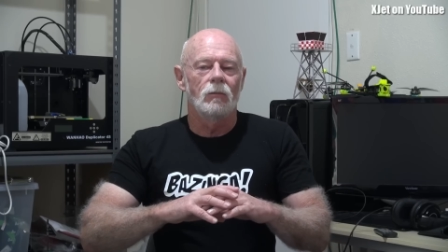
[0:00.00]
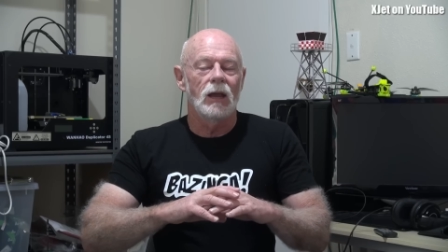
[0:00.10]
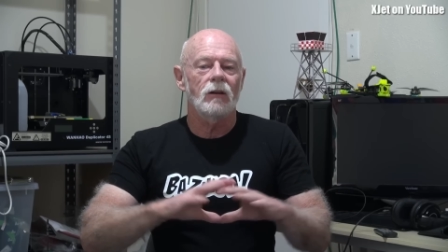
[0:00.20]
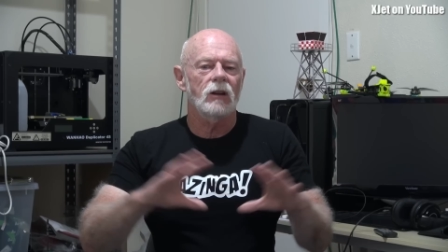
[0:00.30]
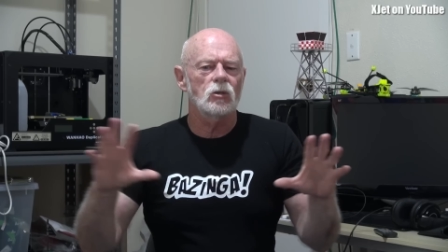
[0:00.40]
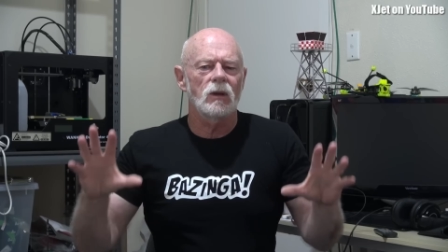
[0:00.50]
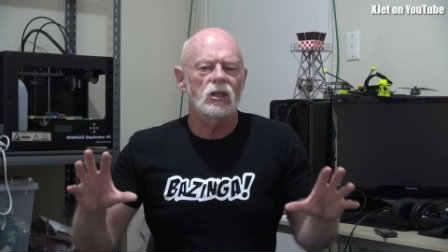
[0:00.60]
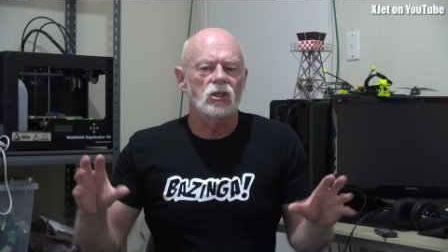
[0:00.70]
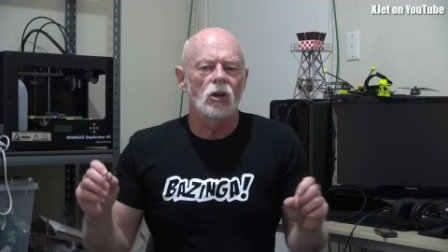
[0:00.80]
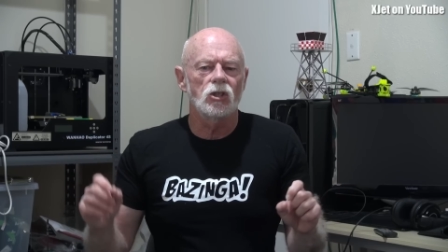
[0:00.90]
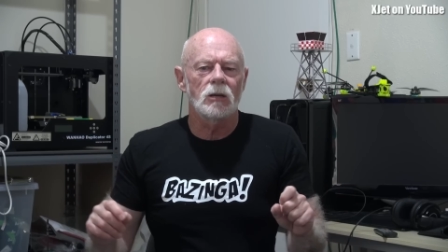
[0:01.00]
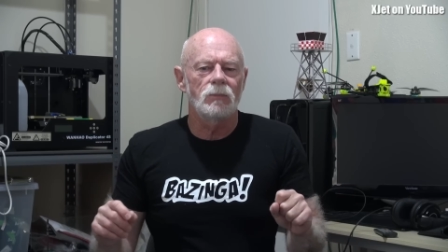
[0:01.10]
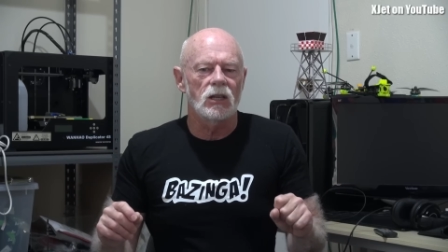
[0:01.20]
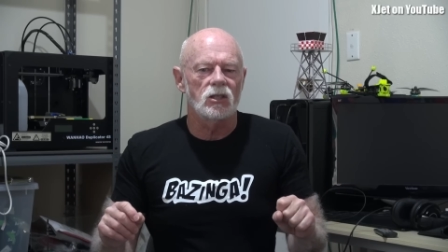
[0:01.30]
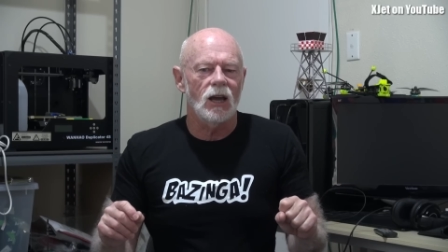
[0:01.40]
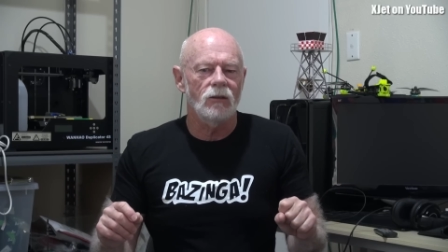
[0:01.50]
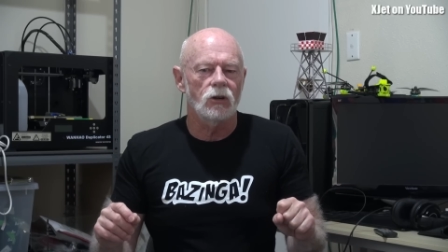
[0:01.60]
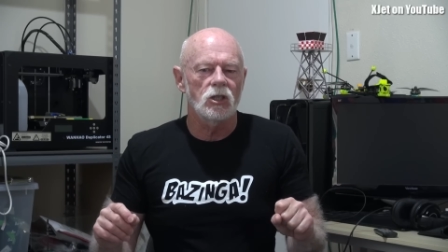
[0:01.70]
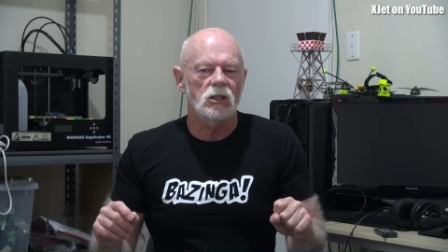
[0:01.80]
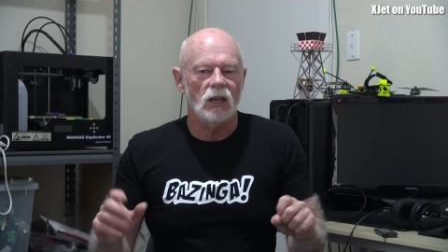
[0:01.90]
areas where there's no GPS coverage,